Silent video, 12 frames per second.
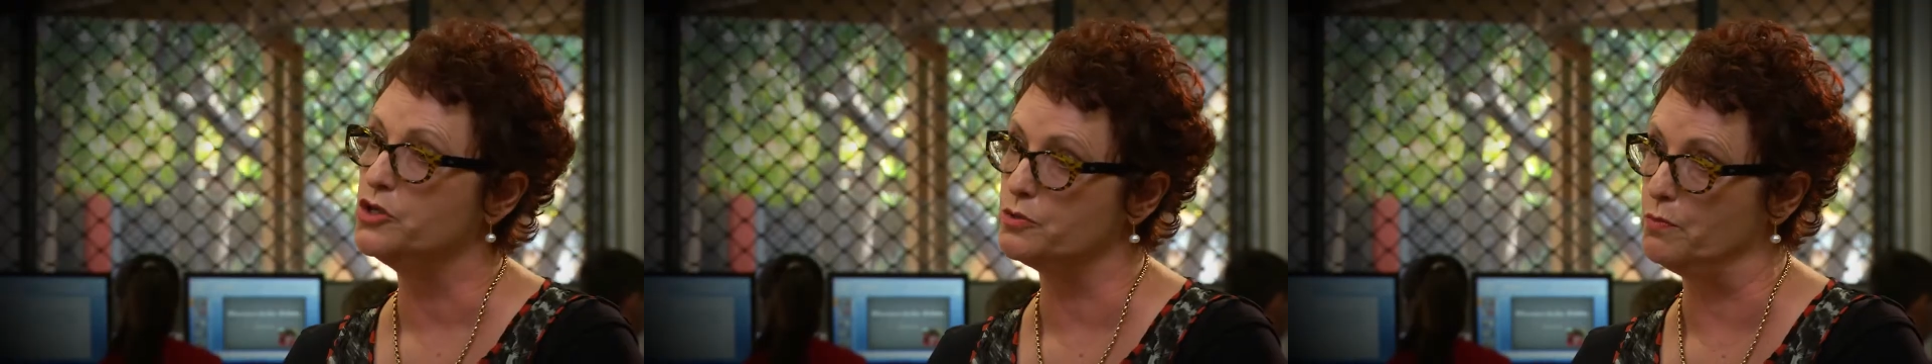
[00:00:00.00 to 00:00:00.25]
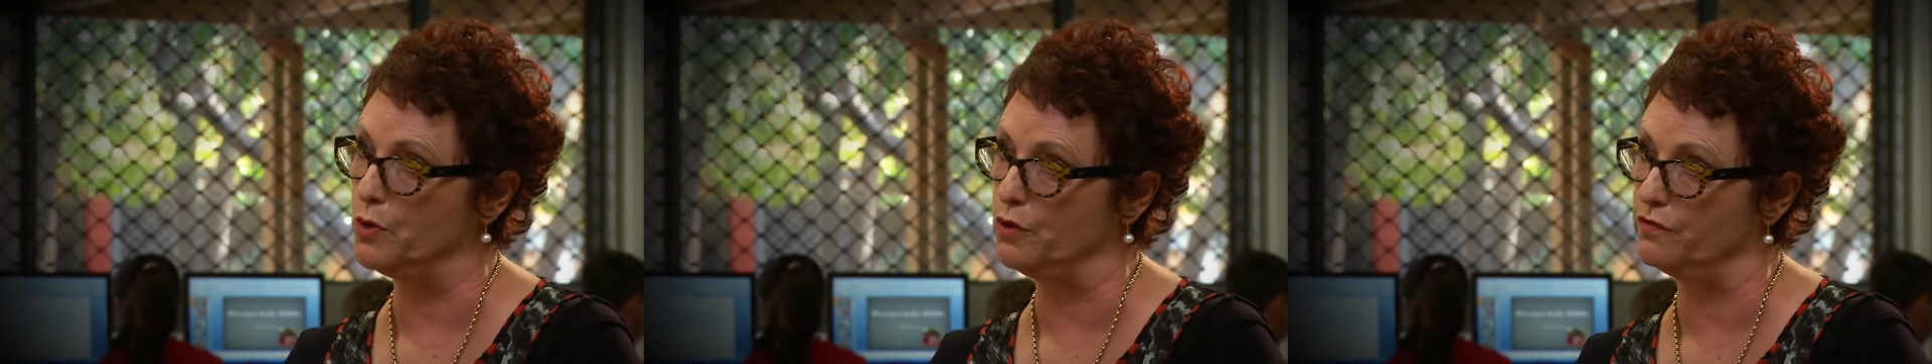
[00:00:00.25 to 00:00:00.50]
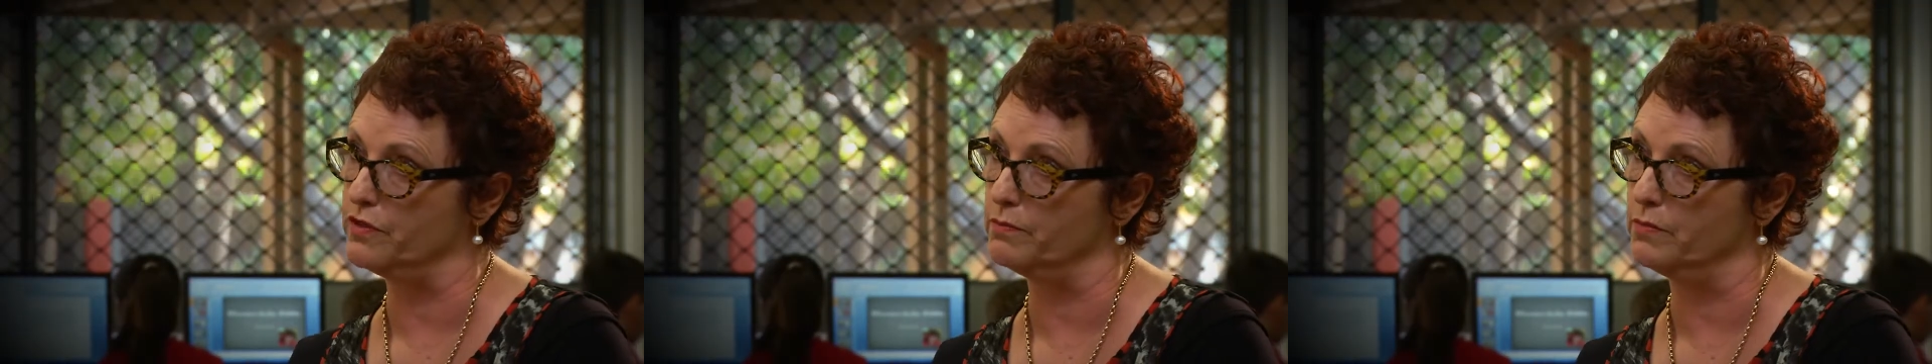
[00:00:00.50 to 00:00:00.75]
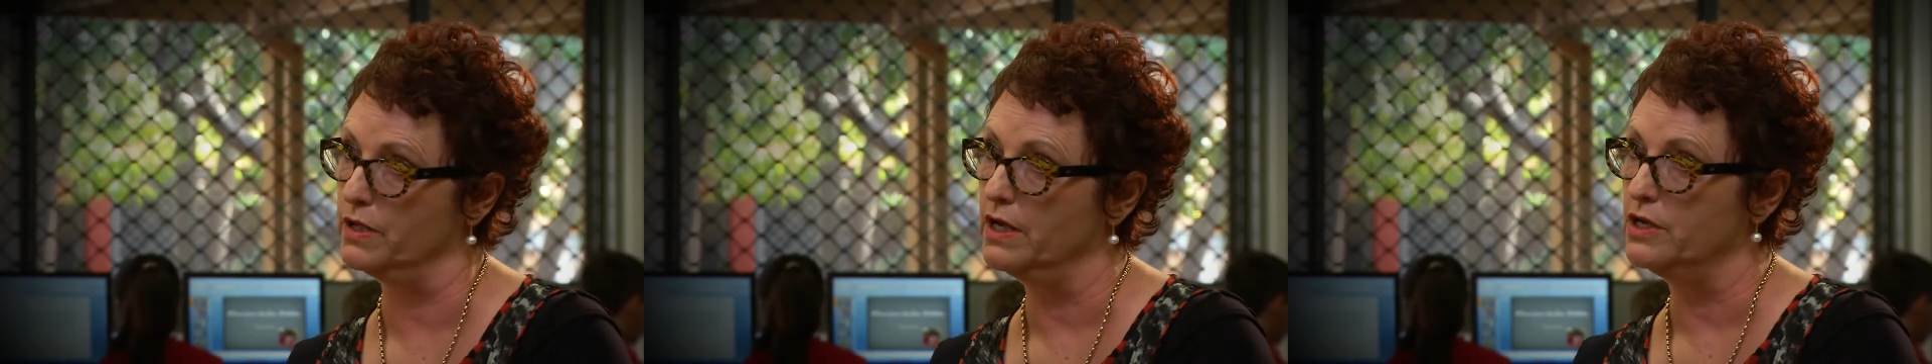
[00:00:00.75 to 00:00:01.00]
to move
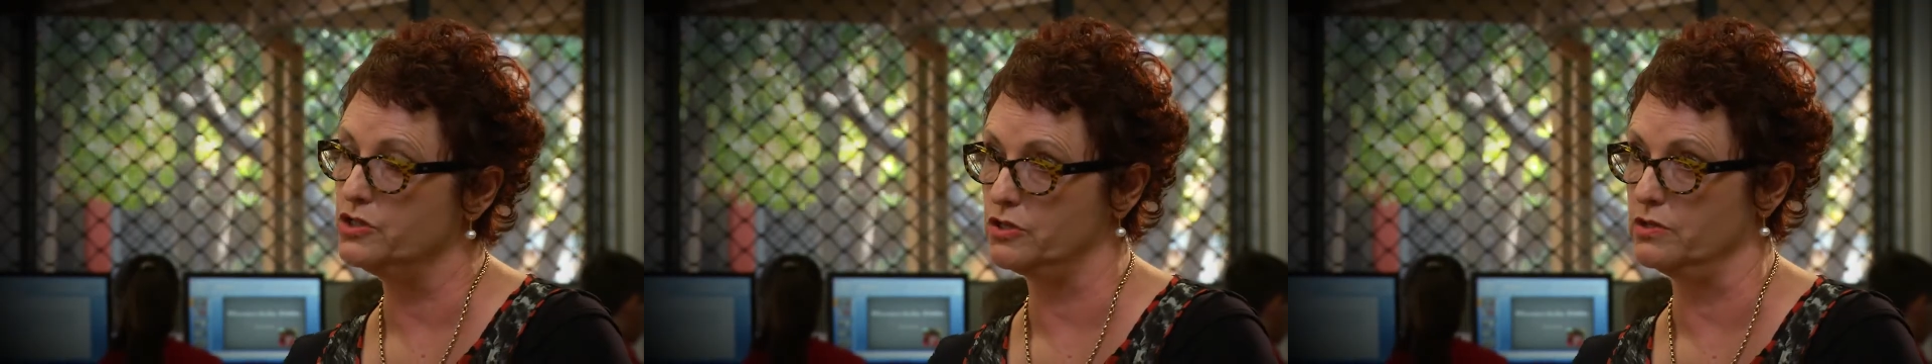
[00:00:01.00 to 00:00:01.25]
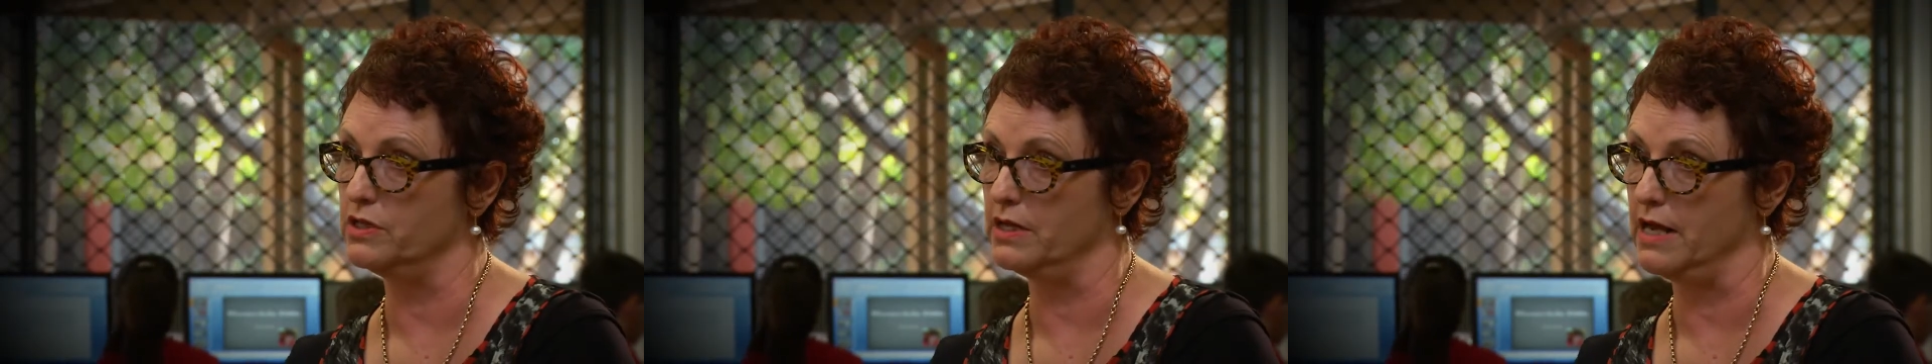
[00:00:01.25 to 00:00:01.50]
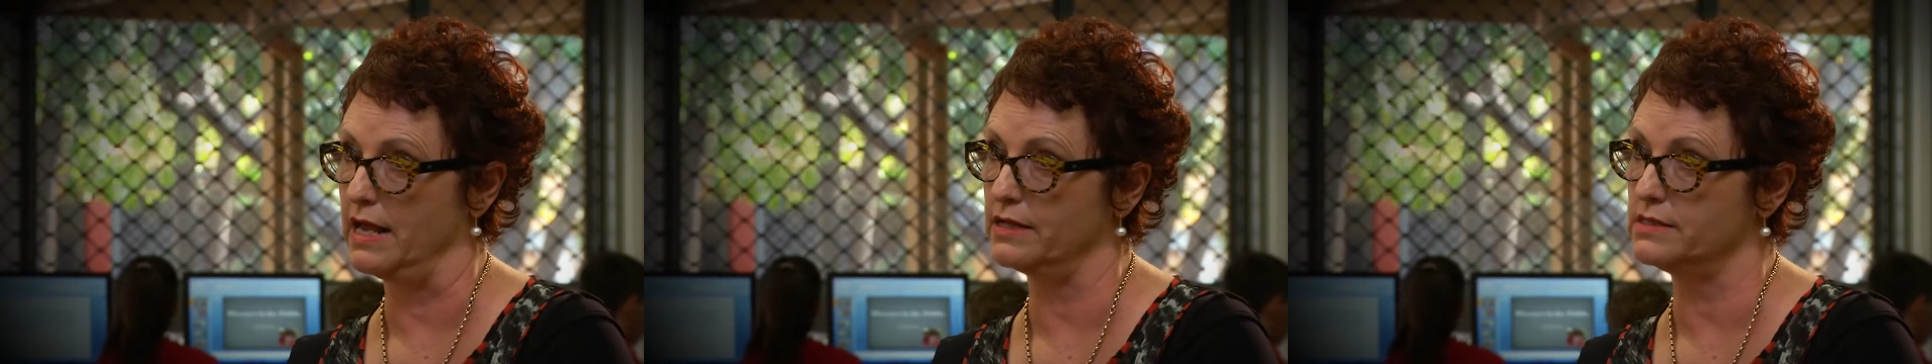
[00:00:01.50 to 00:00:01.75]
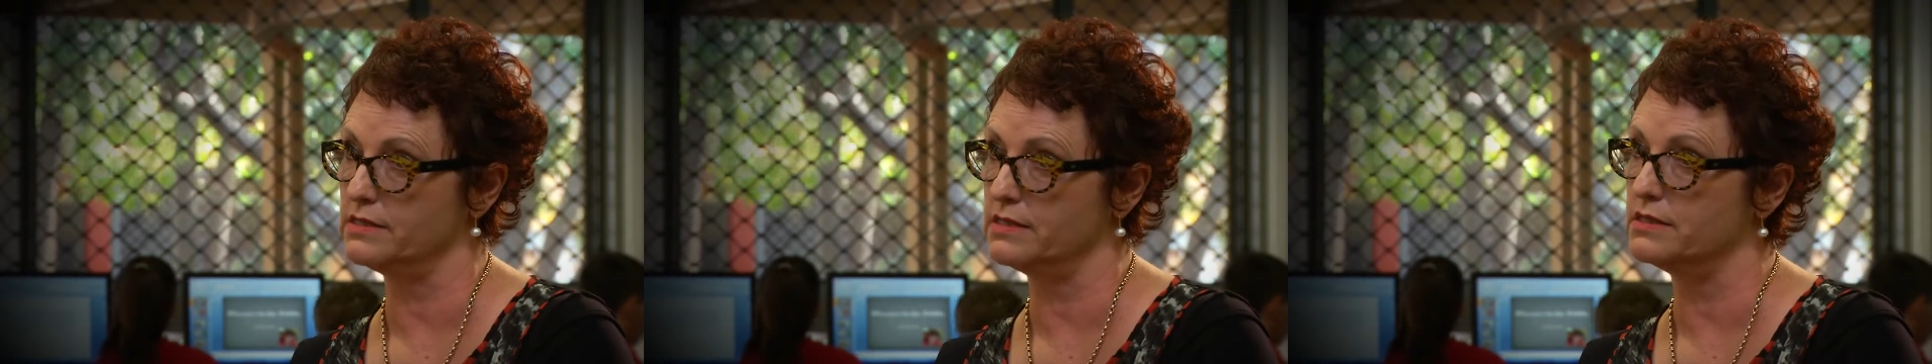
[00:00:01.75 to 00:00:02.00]
them to the
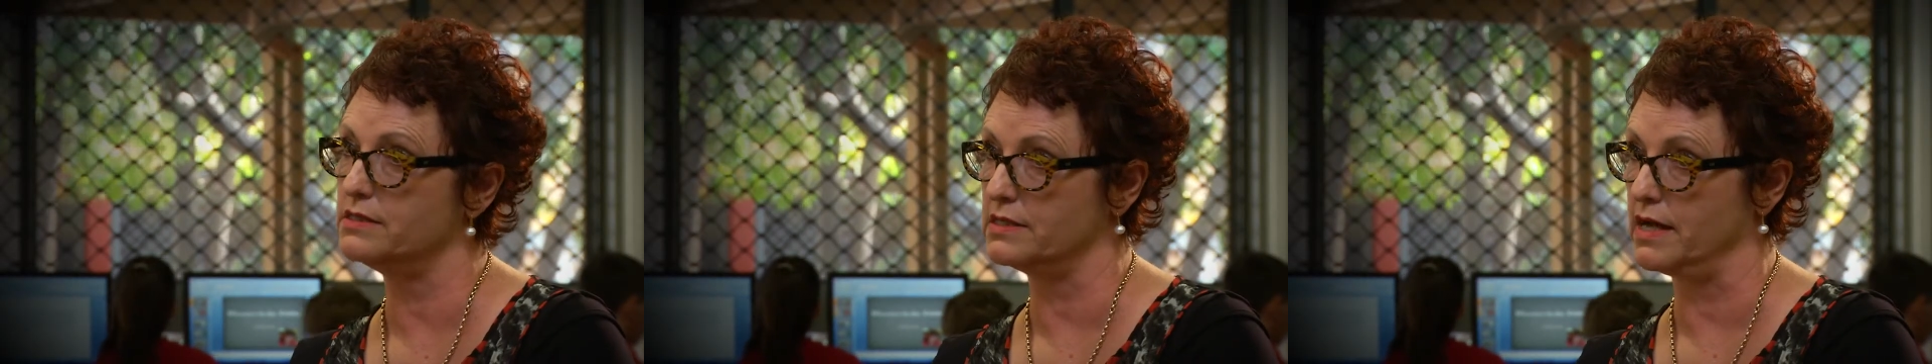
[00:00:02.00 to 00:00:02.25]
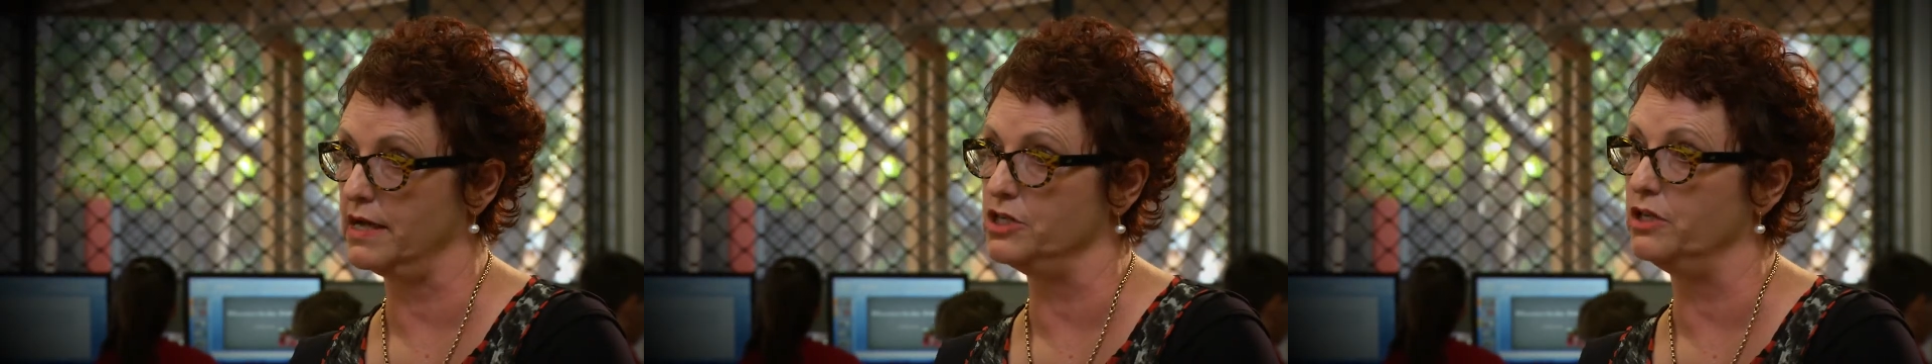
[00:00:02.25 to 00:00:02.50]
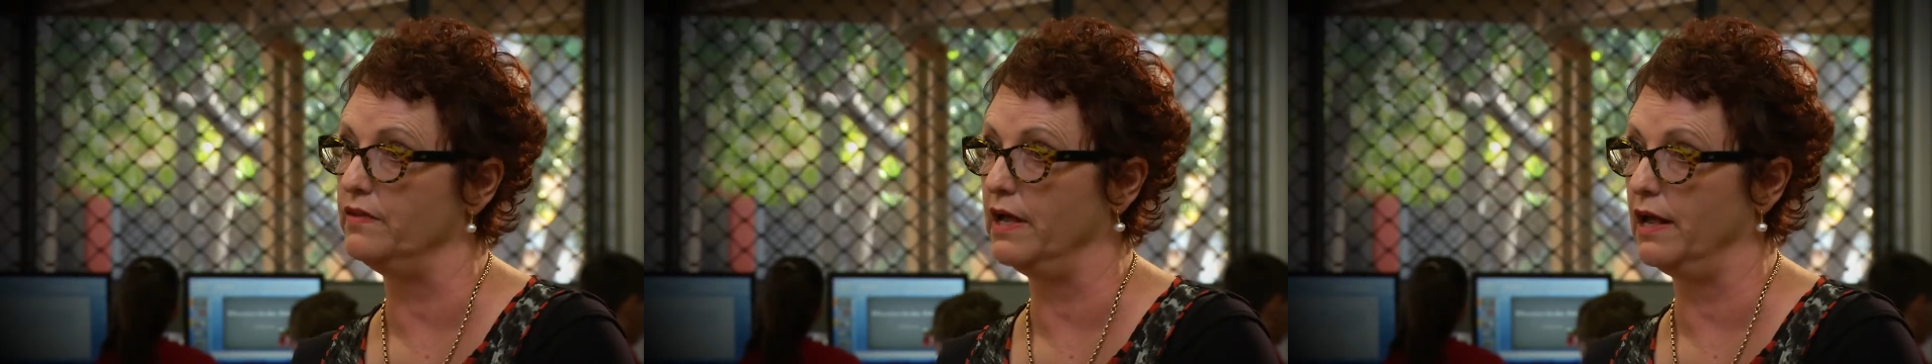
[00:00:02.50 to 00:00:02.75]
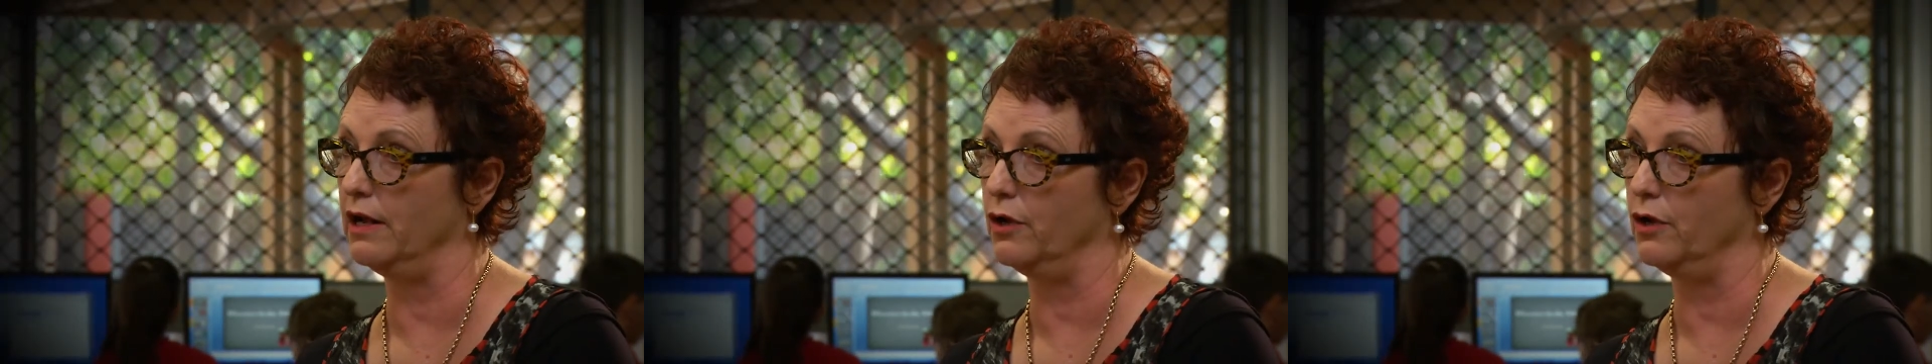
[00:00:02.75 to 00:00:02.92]
next stage in their